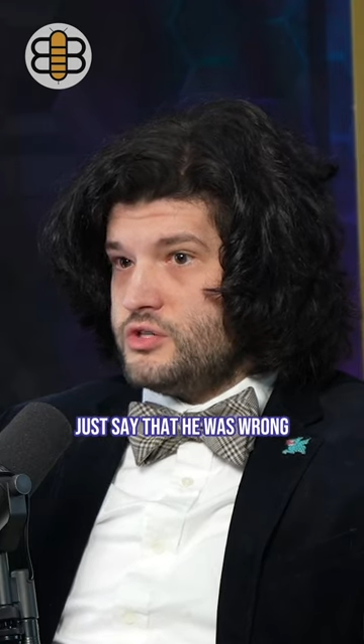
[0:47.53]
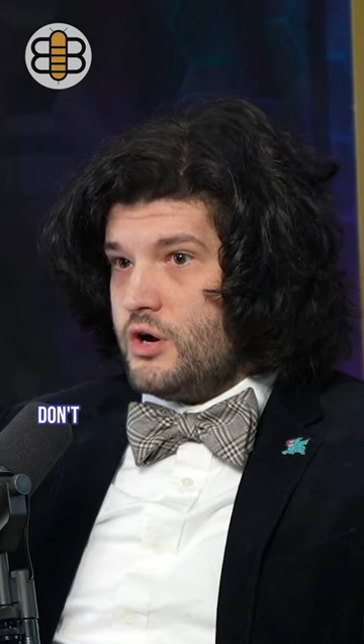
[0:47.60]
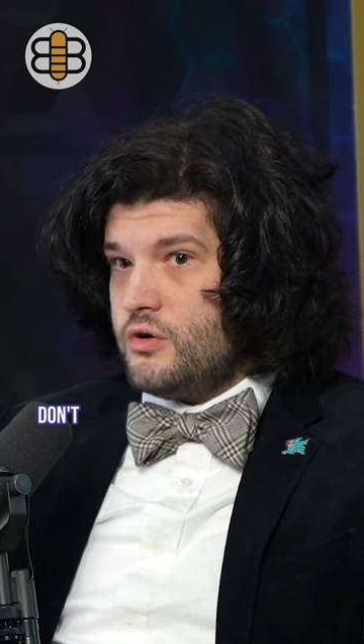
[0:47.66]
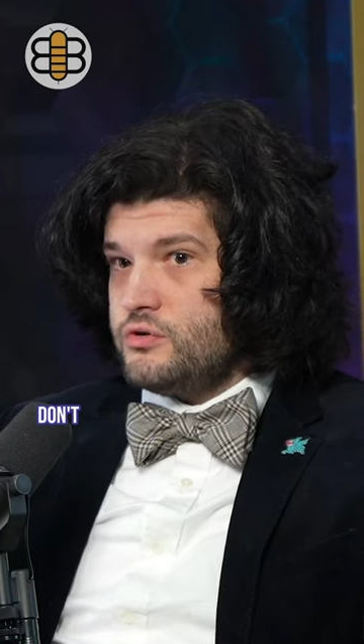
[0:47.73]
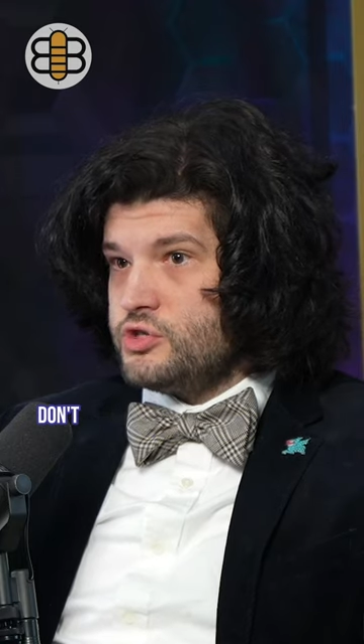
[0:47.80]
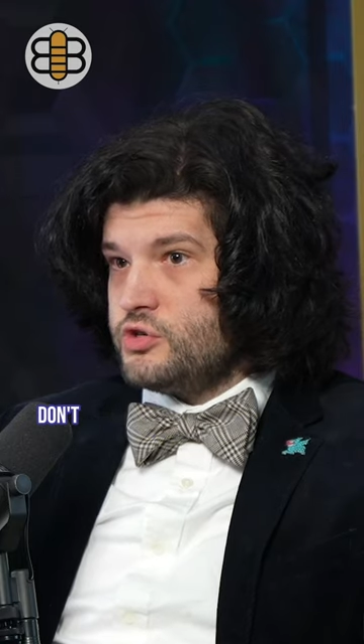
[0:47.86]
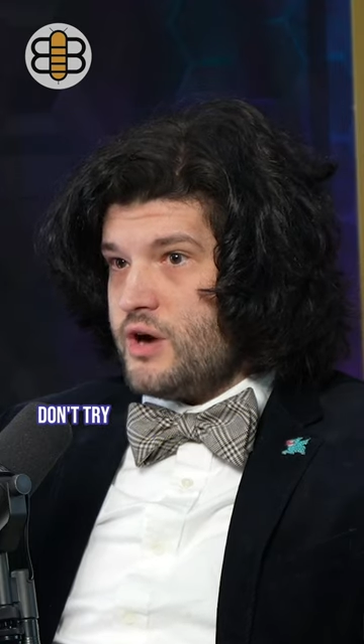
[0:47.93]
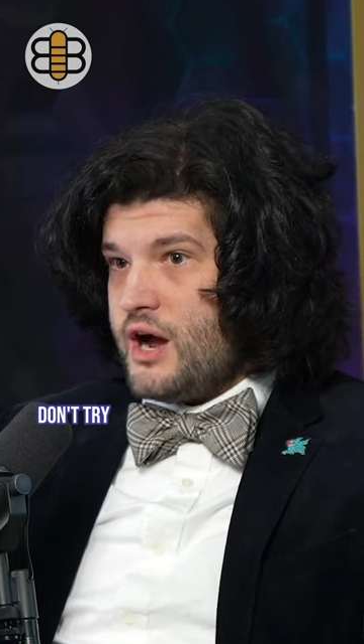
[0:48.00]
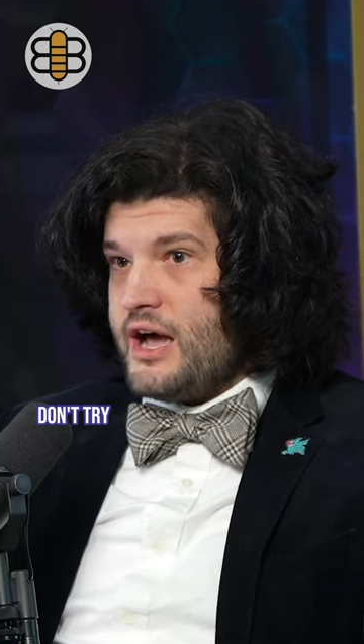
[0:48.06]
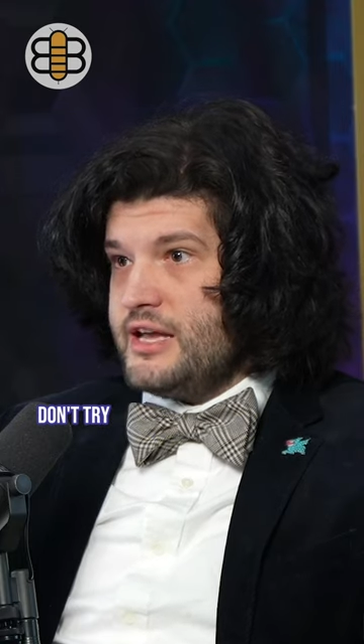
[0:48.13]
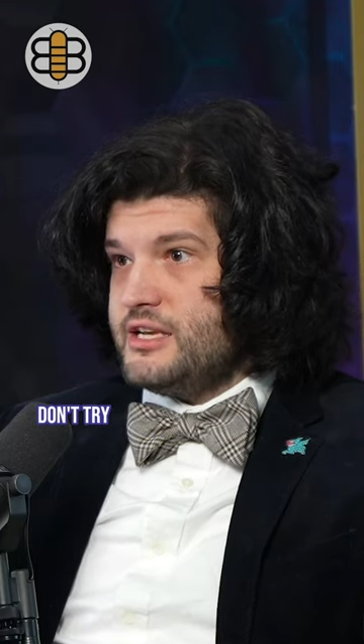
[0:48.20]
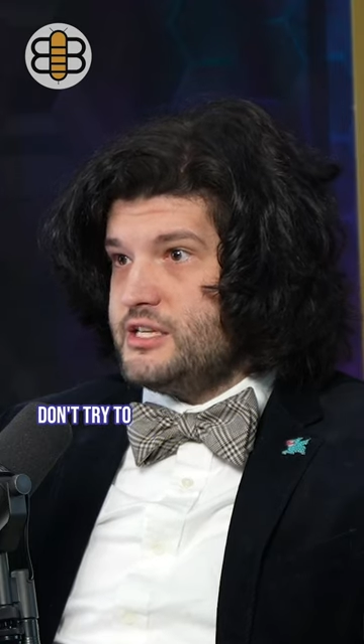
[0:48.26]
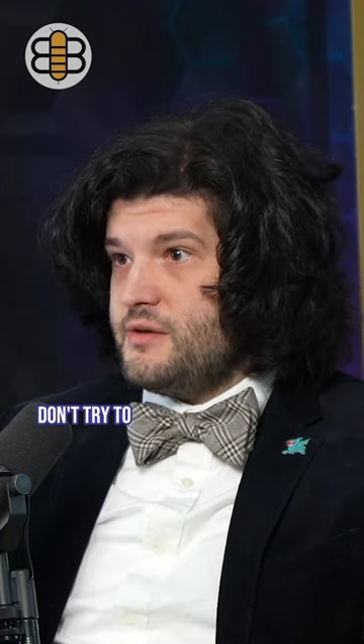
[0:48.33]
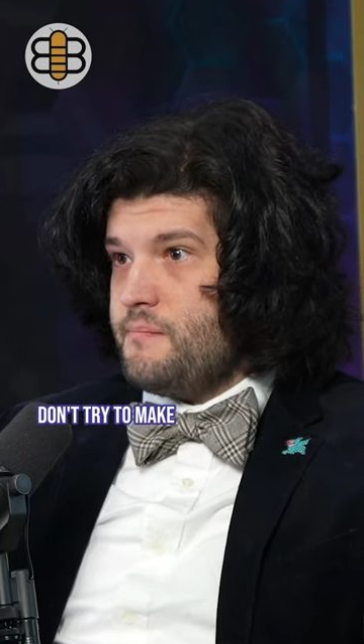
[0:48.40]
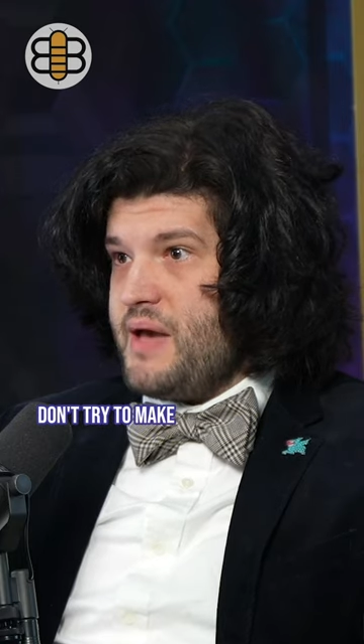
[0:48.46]
Don't
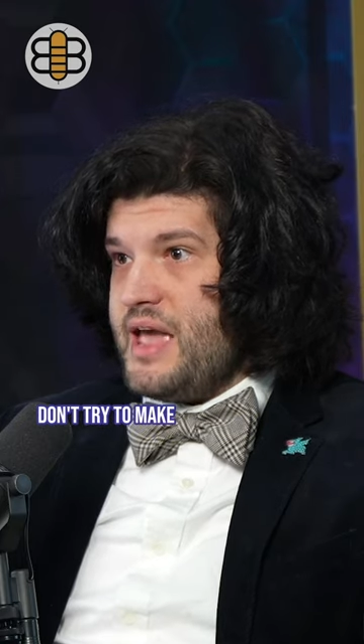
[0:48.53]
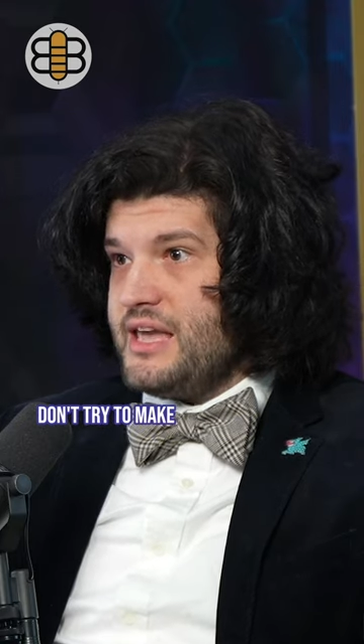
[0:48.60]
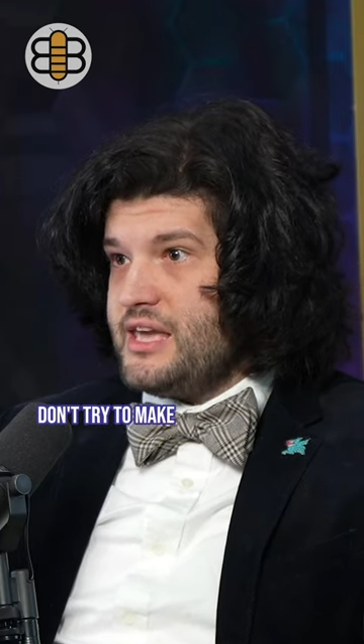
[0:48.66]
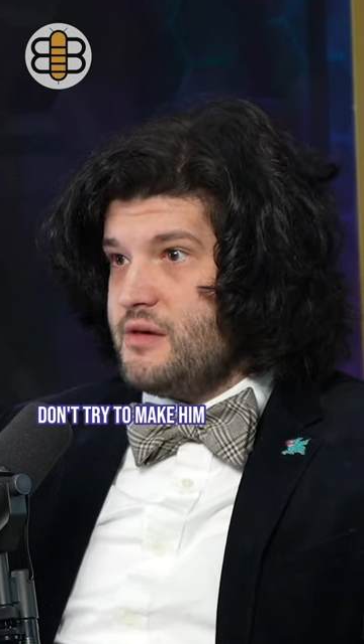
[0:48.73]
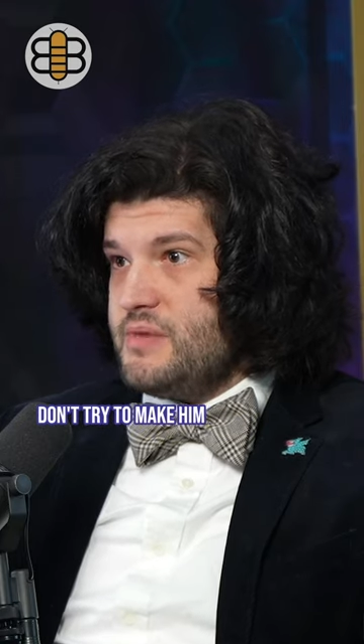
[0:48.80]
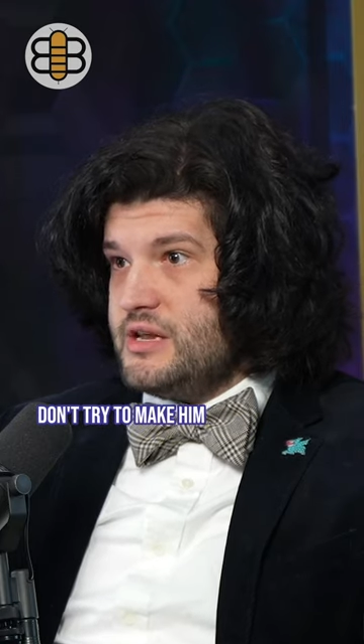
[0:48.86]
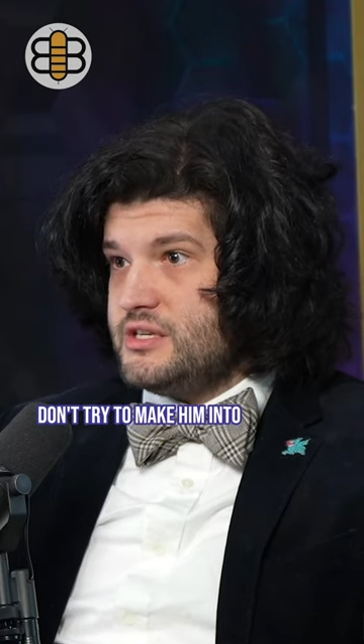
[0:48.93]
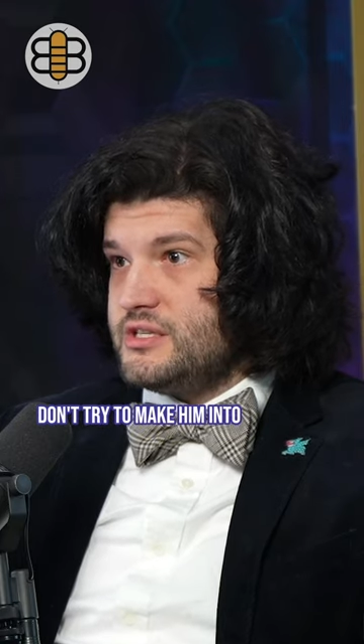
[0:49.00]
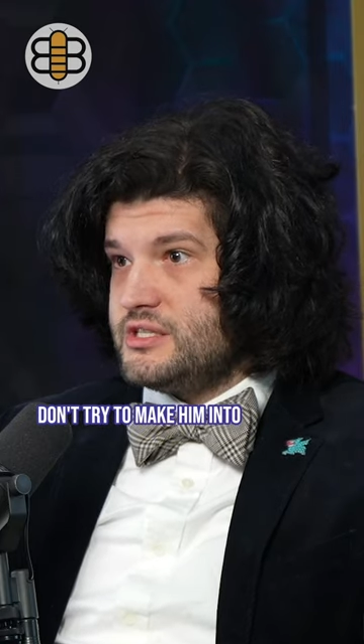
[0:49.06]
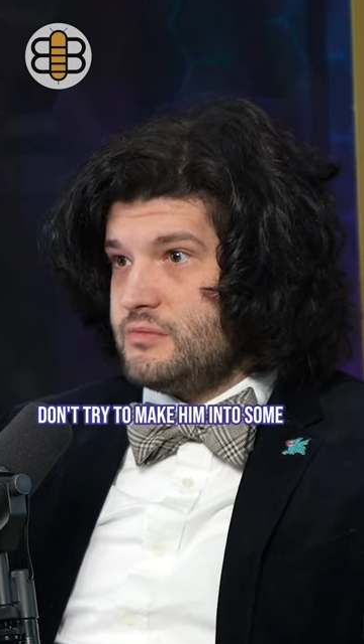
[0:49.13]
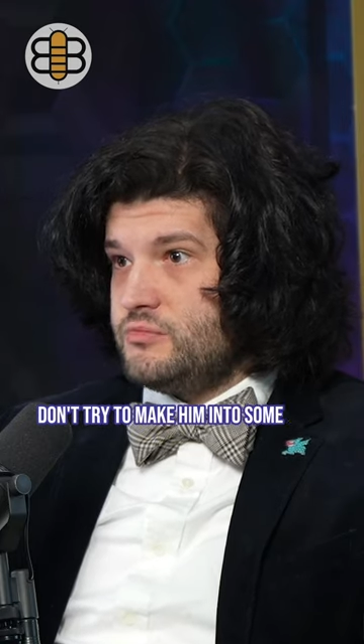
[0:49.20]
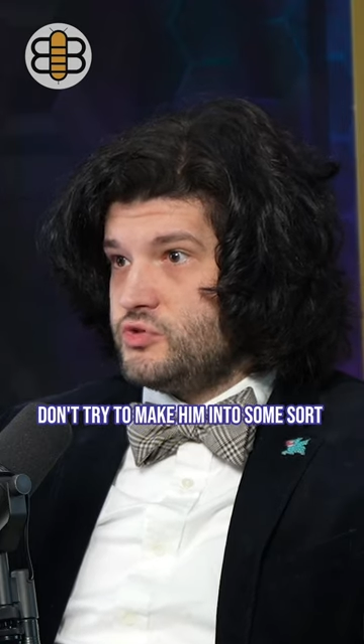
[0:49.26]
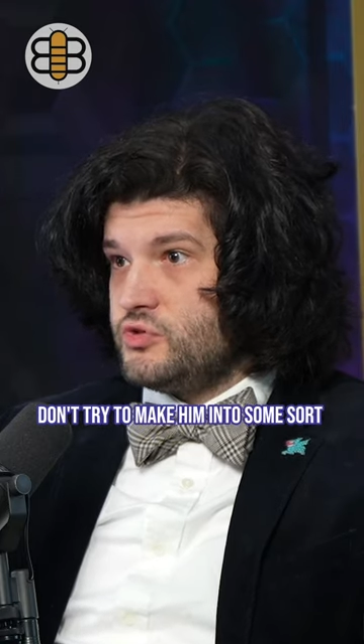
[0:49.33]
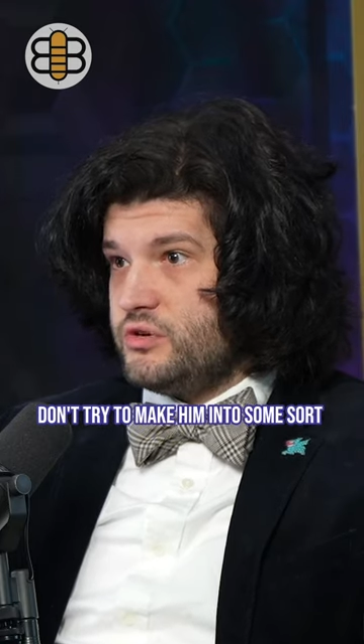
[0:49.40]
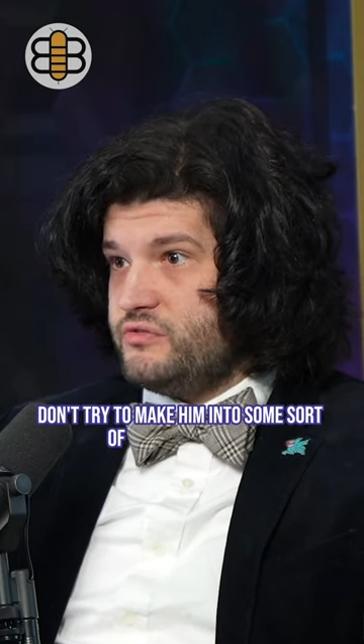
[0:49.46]
try to make him into
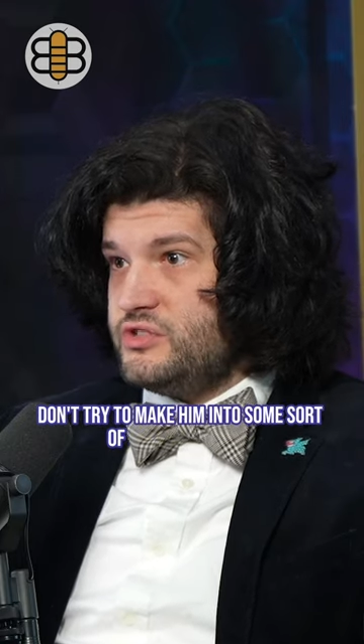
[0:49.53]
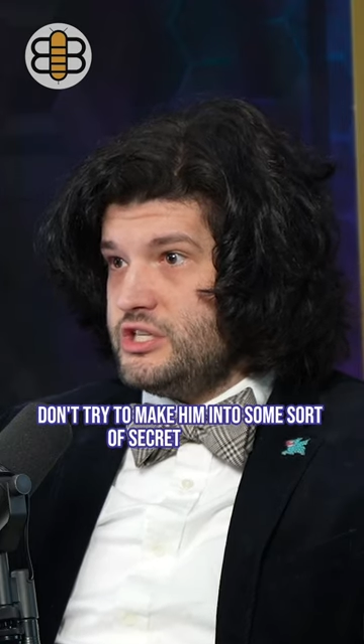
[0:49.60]
some sort of